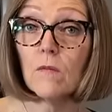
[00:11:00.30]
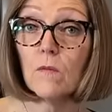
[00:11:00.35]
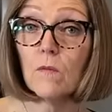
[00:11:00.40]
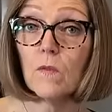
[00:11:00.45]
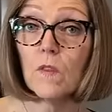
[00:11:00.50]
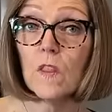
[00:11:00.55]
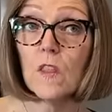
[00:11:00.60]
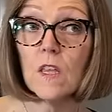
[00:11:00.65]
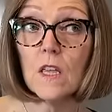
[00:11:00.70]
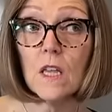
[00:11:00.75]

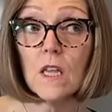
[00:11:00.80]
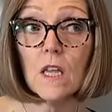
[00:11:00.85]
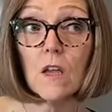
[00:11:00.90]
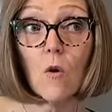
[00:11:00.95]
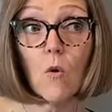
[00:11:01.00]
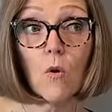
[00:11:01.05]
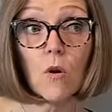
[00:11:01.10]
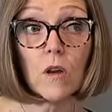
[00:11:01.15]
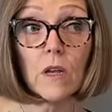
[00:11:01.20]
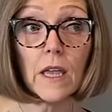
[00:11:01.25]
the
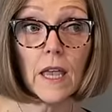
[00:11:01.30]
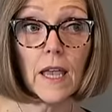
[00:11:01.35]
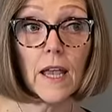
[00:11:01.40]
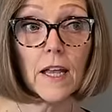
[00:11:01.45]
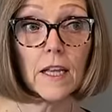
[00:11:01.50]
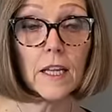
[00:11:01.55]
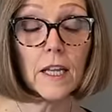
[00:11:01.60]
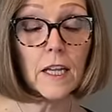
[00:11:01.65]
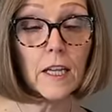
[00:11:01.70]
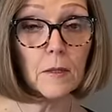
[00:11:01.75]

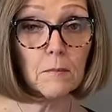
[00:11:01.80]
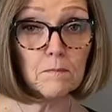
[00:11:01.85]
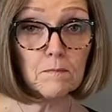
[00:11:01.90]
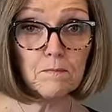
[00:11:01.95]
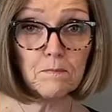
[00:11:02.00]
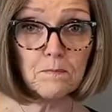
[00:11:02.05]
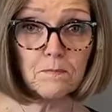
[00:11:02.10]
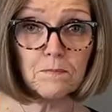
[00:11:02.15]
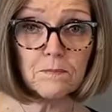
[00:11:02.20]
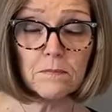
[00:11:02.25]
organic
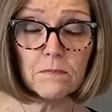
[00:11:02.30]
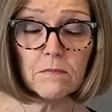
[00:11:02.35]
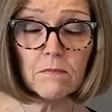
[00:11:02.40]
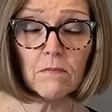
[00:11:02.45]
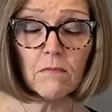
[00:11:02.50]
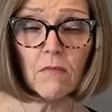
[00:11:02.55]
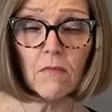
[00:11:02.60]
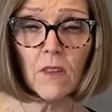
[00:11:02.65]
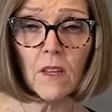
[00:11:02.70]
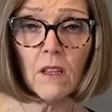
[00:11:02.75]

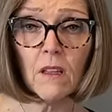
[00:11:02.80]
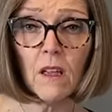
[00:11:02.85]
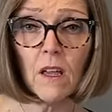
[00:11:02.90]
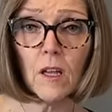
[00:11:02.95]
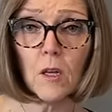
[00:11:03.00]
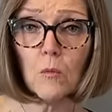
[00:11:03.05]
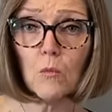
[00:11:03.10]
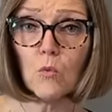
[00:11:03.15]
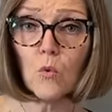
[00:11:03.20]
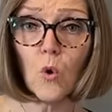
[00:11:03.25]

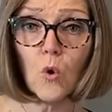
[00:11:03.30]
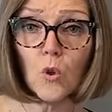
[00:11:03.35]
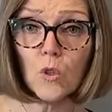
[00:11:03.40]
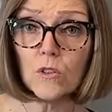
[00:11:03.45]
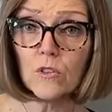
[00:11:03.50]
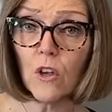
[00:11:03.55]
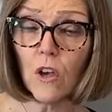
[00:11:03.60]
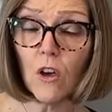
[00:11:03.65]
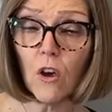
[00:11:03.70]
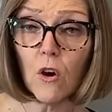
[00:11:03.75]

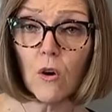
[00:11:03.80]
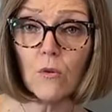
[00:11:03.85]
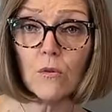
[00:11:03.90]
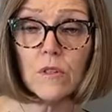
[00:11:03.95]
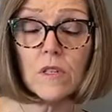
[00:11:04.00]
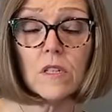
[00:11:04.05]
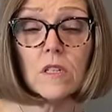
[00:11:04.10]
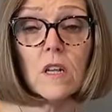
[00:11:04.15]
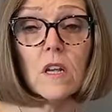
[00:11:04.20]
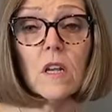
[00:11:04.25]
rolled
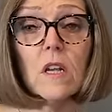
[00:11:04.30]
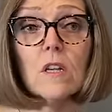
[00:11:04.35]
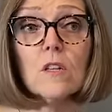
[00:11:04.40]
oats,